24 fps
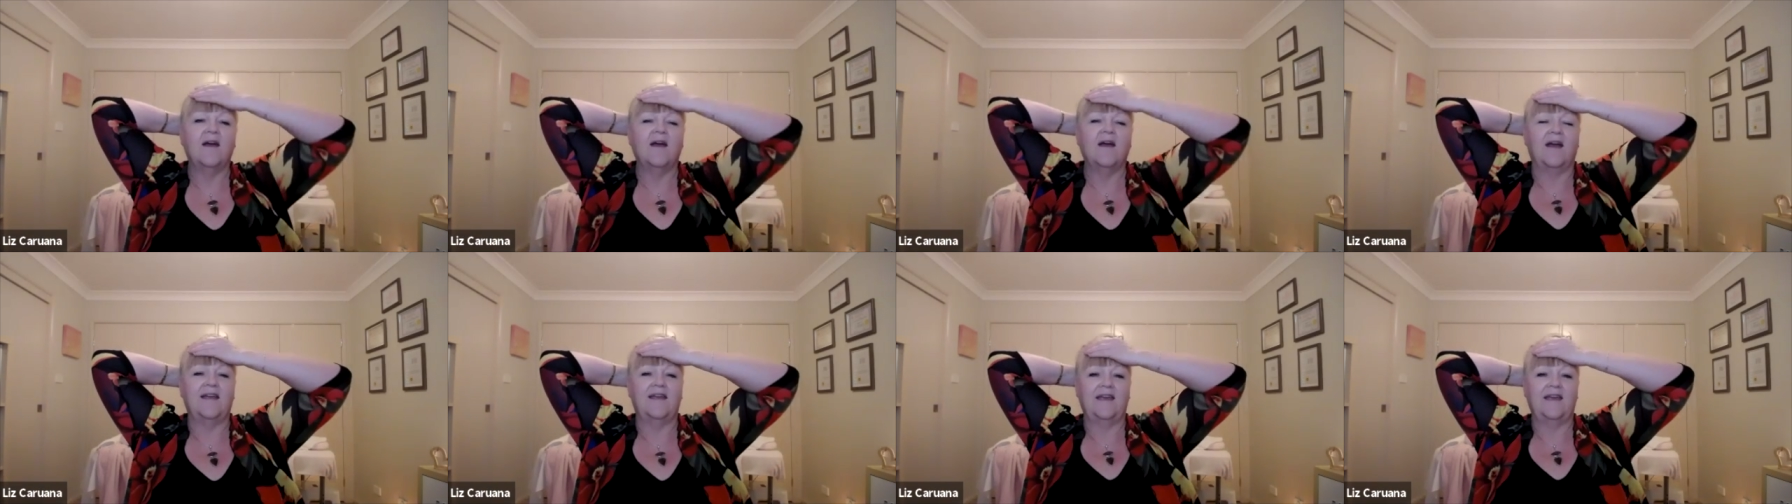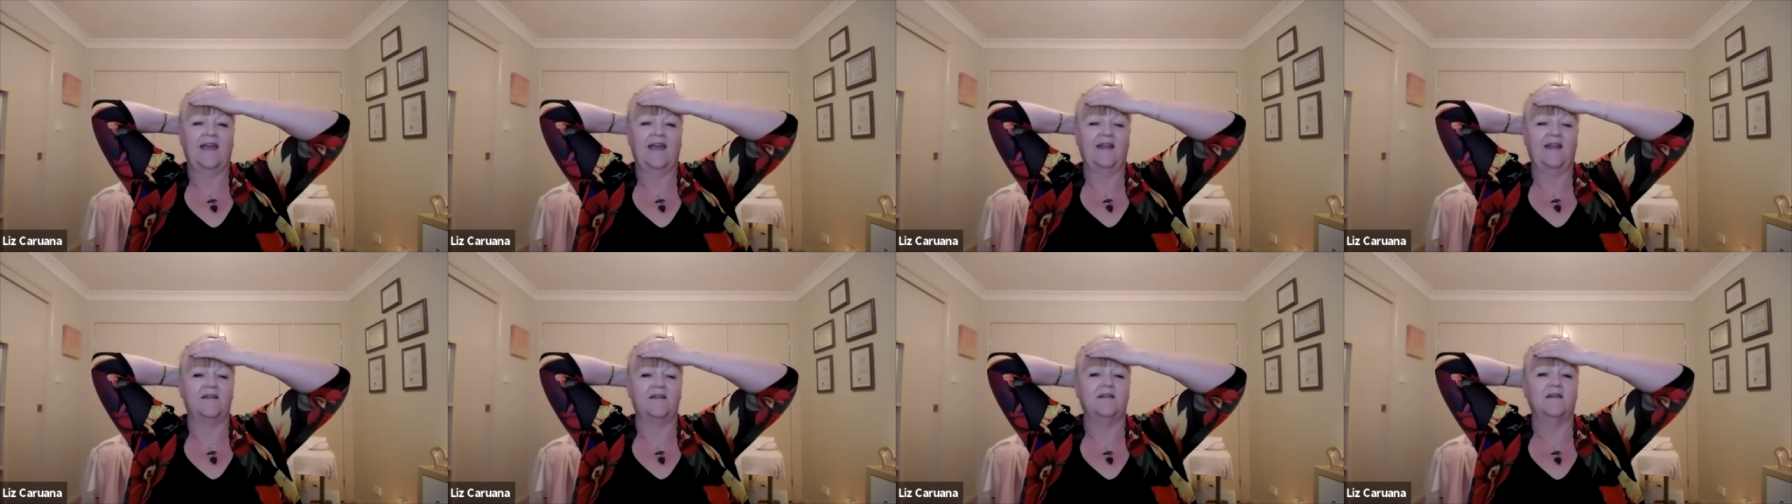
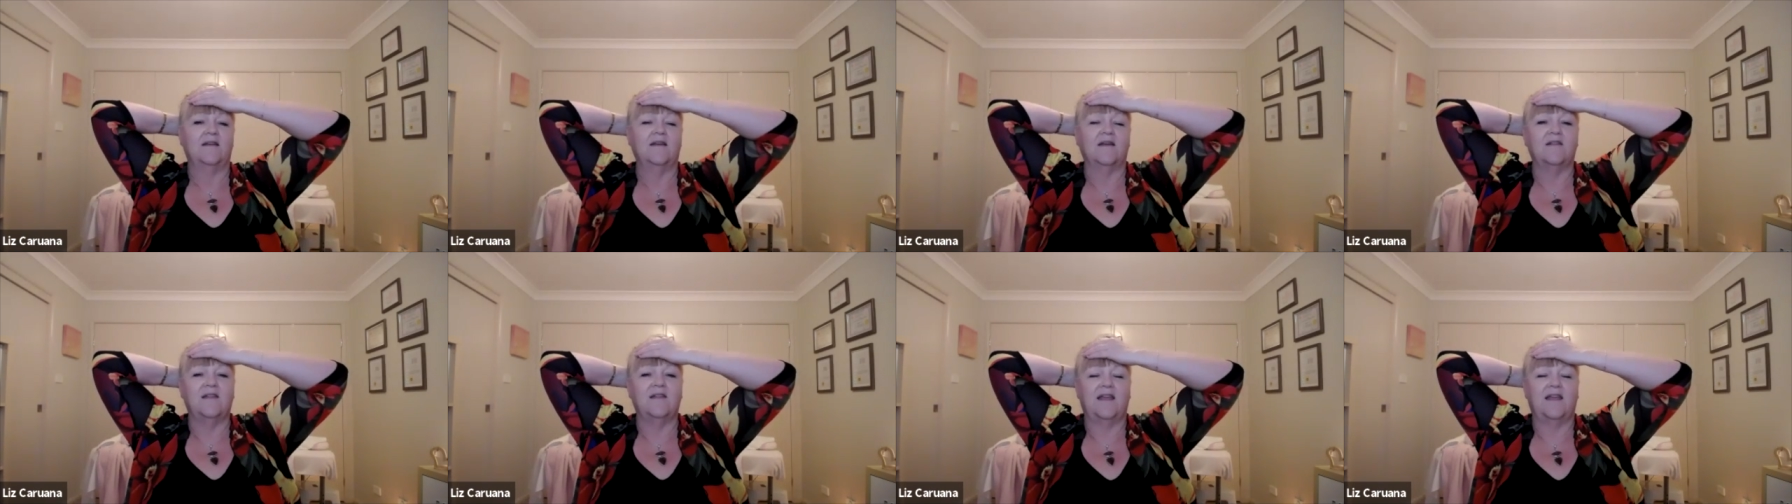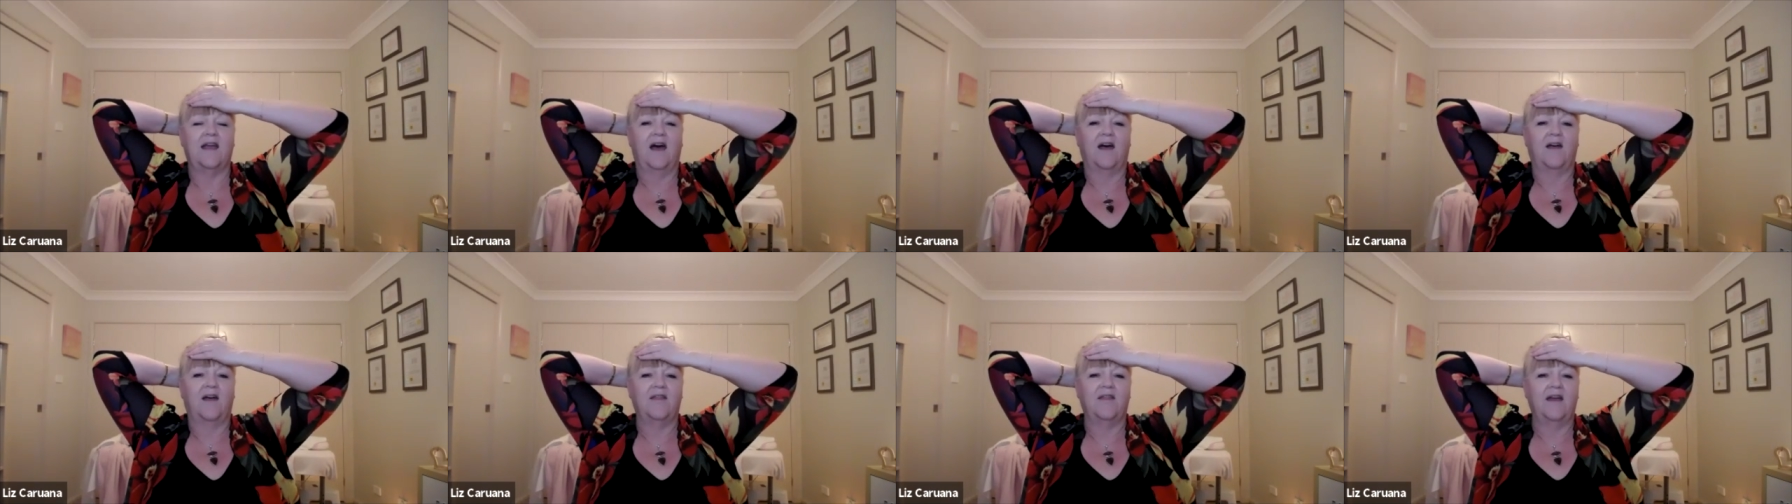again, the
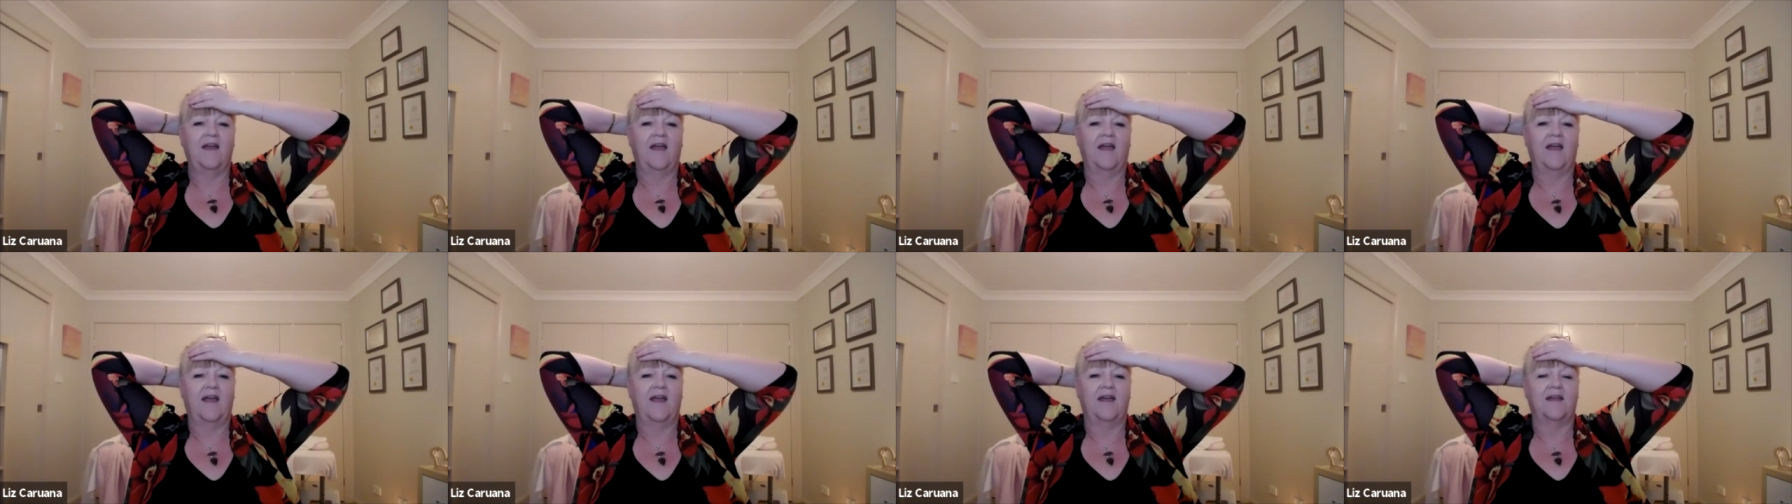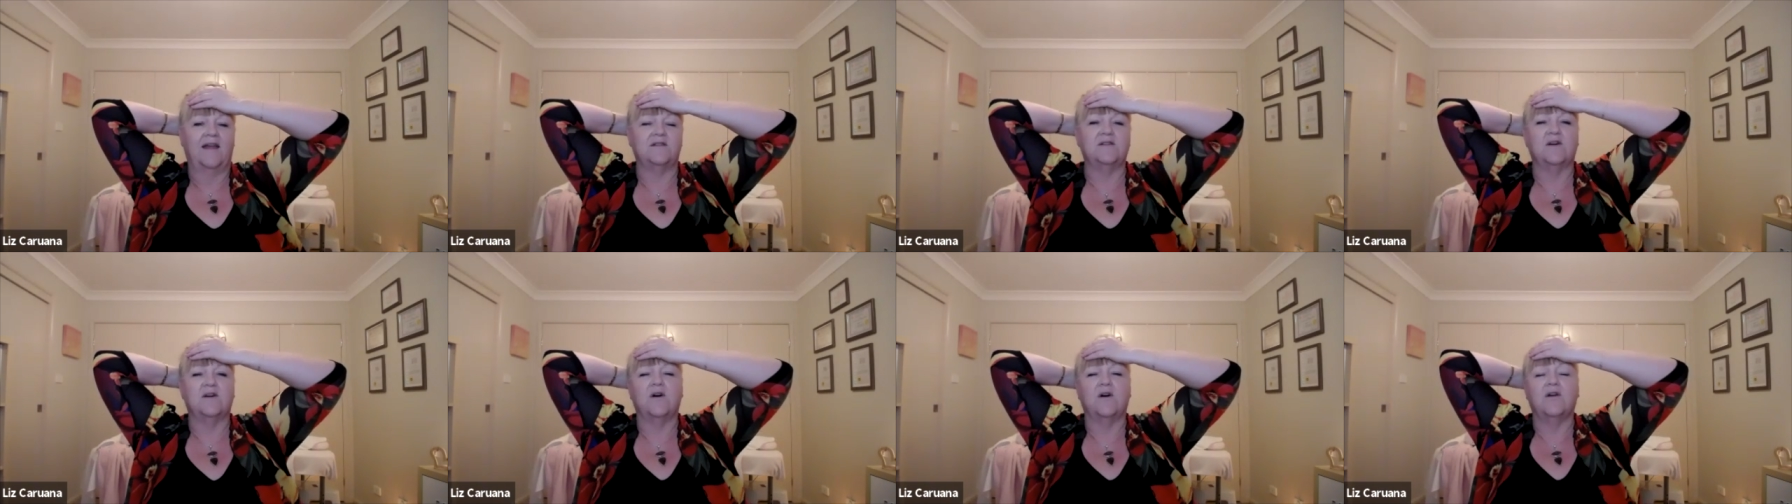other
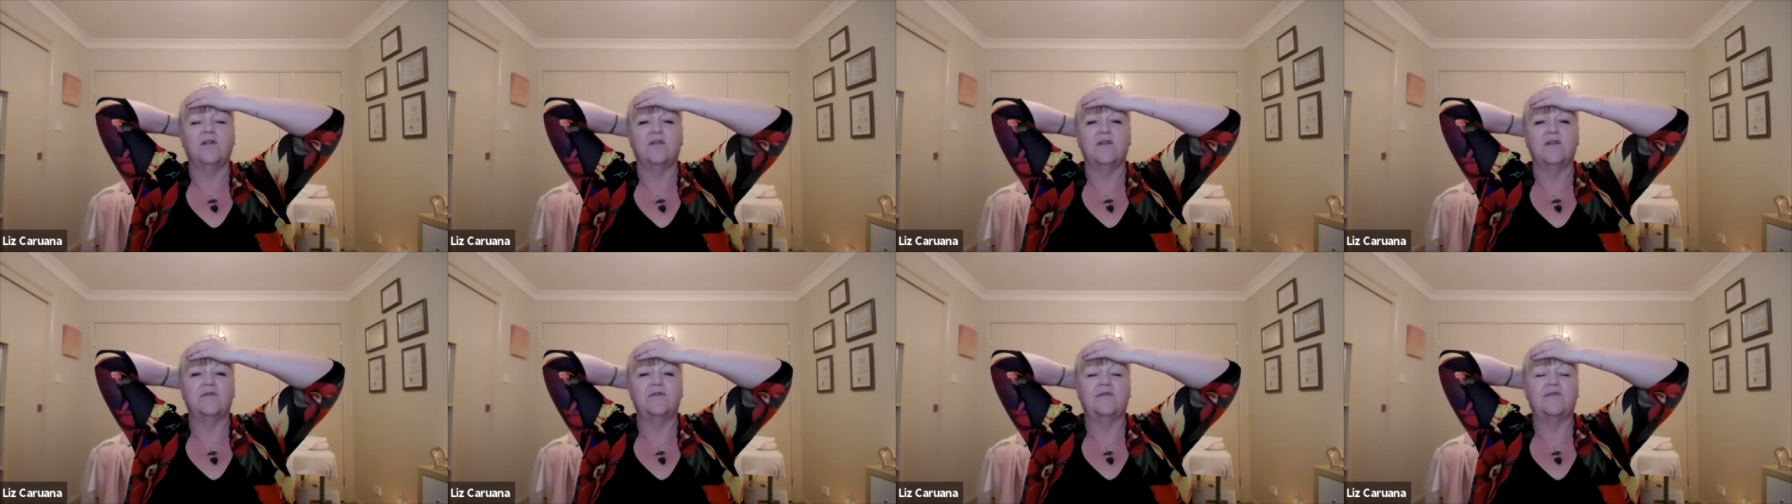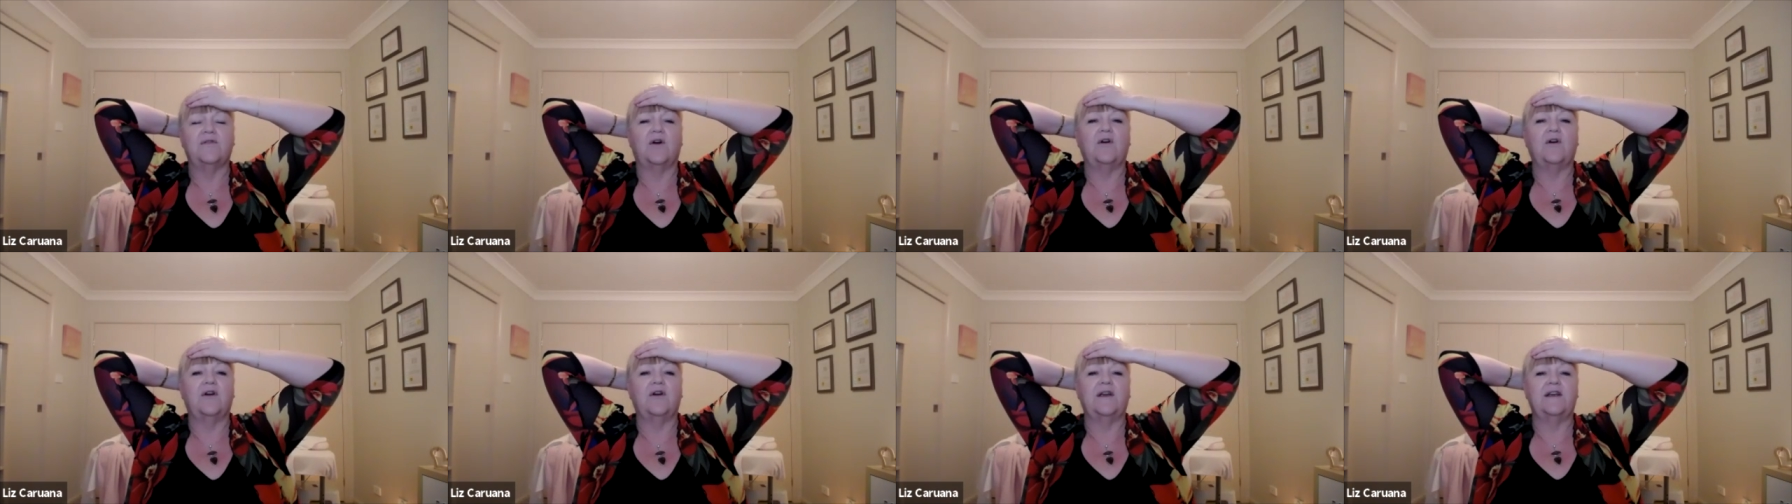hand on the
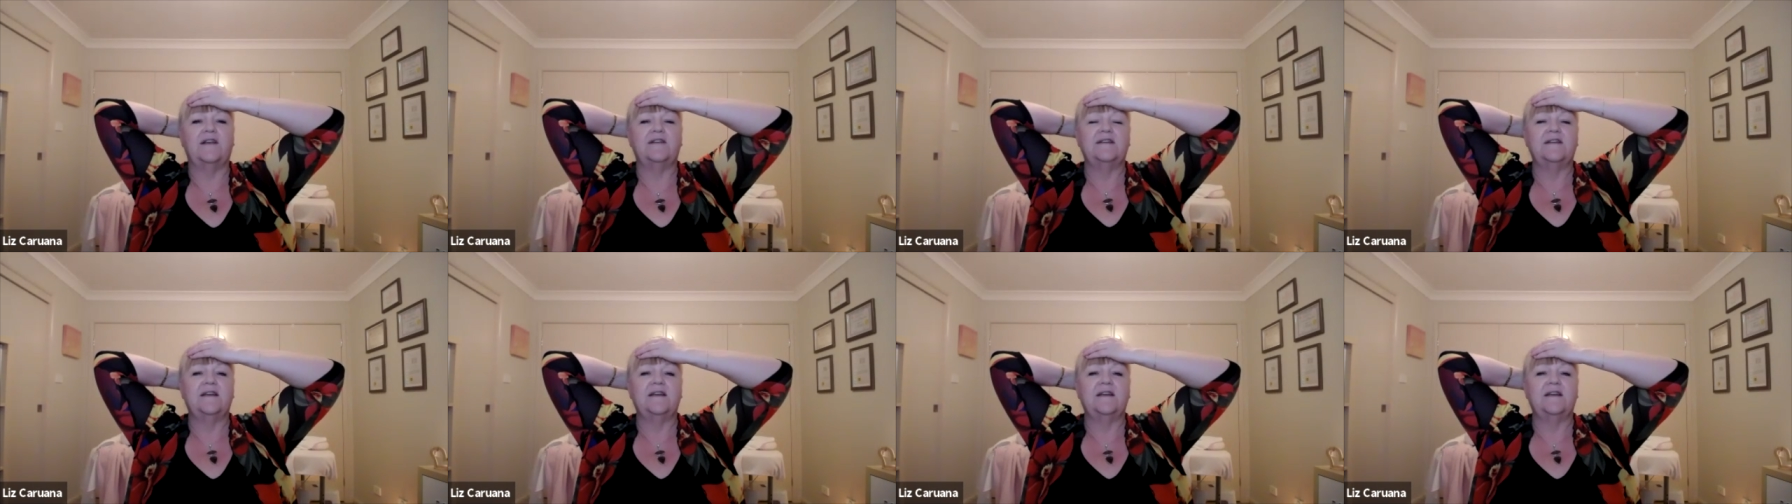forehead,